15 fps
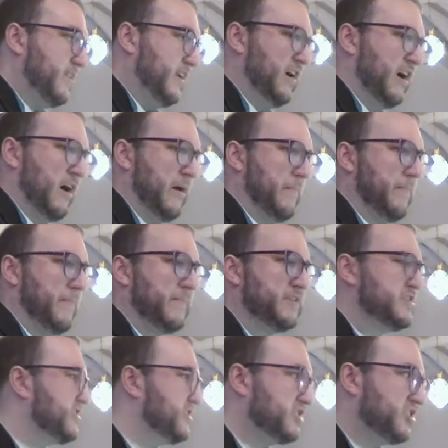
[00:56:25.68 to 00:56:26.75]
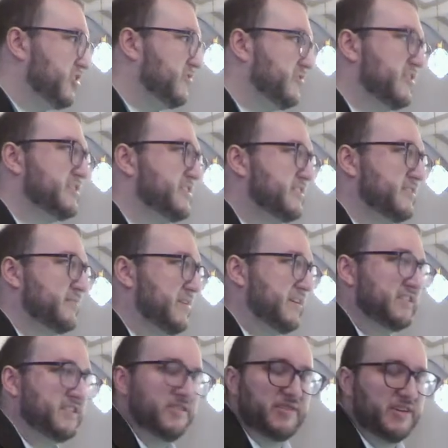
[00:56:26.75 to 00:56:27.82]
Um, just to show you, this is a
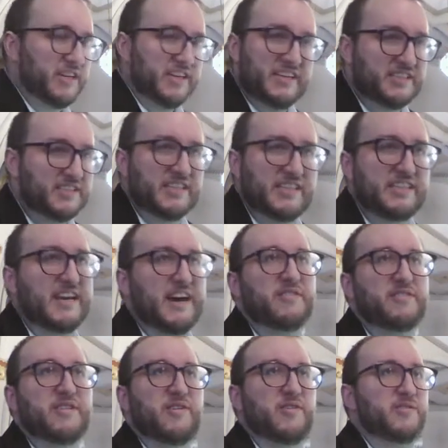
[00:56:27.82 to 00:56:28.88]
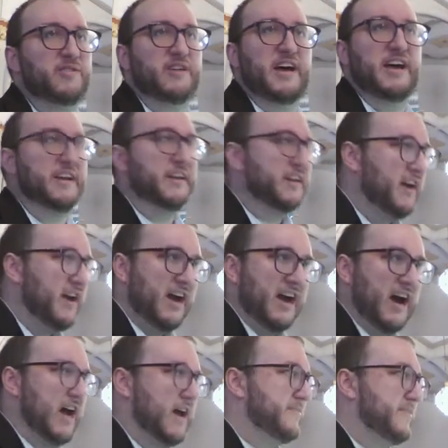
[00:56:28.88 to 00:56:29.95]
piece you could easily download on
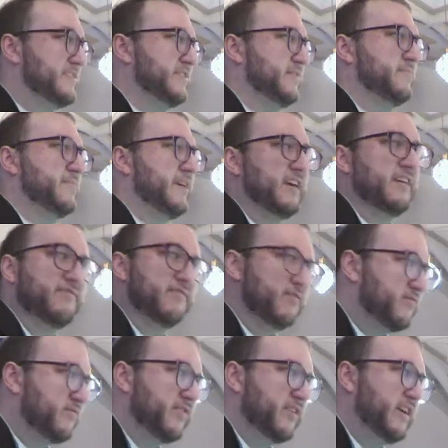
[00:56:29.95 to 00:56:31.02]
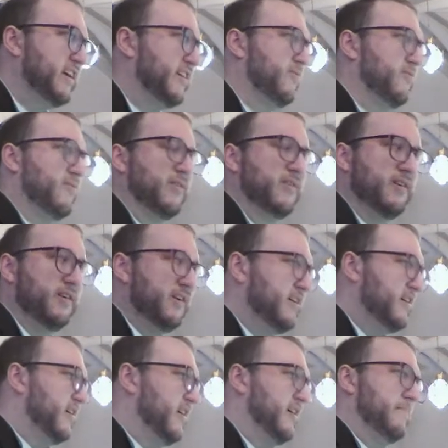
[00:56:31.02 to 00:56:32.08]
IMSLP for free or
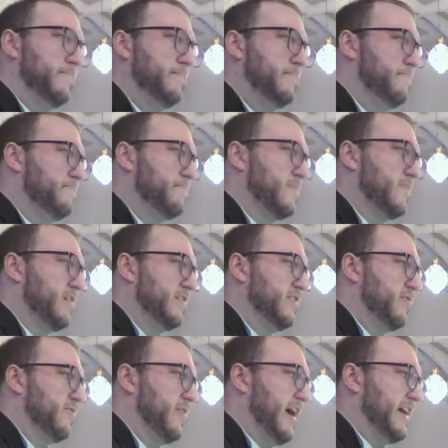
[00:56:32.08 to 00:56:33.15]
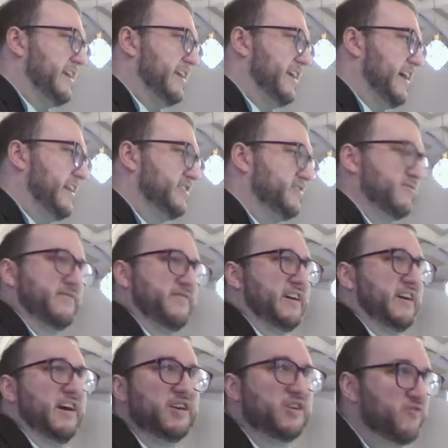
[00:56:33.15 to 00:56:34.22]
um, you know any any sort of thing.
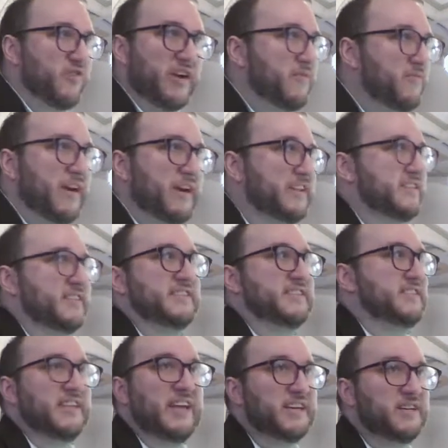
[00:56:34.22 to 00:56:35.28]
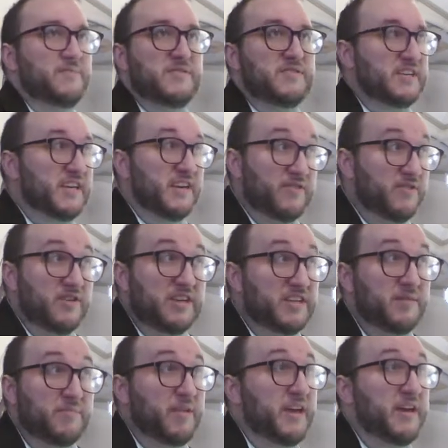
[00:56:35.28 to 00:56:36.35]
A great way to select music if you need to
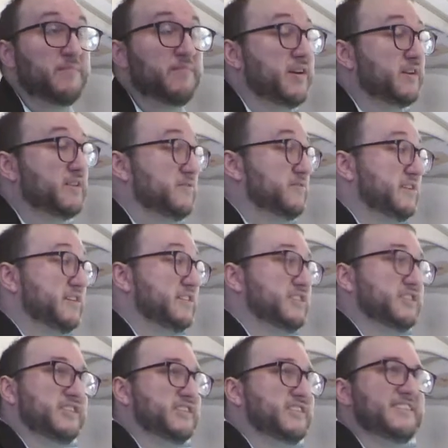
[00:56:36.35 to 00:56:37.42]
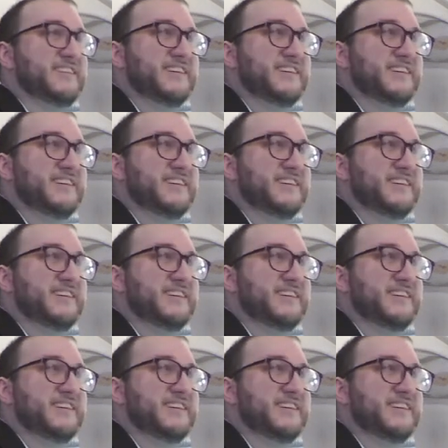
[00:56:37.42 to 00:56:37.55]
play a prelude is just